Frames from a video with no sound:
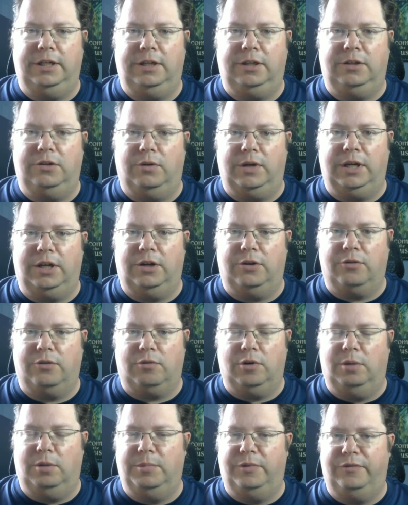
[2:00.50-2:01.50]
going into the
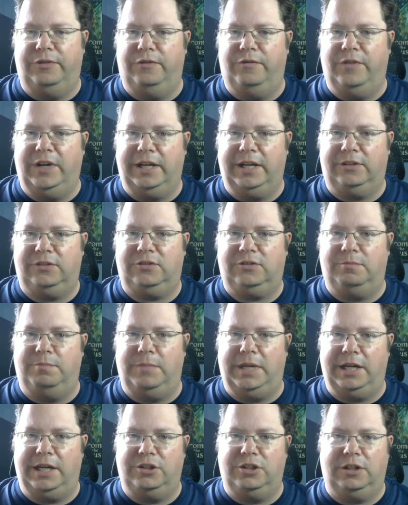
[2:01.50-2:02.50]
realm of advanced
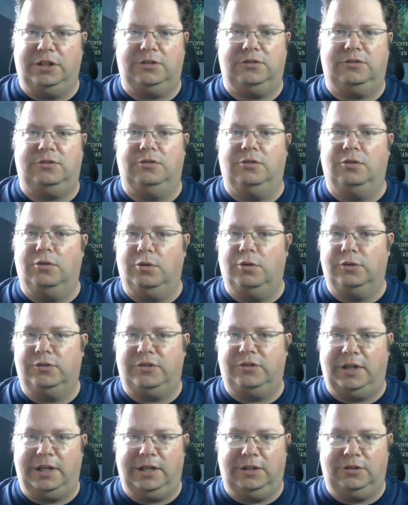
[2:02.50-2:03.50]
magics or
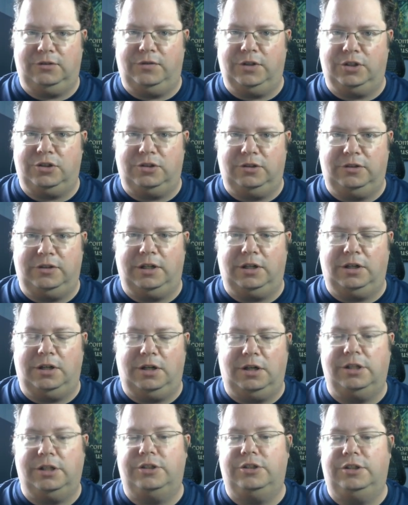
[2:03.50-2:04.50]
science fiction
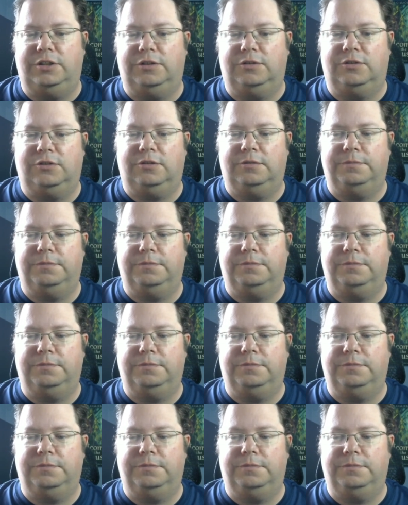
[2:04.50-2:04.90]
technologies.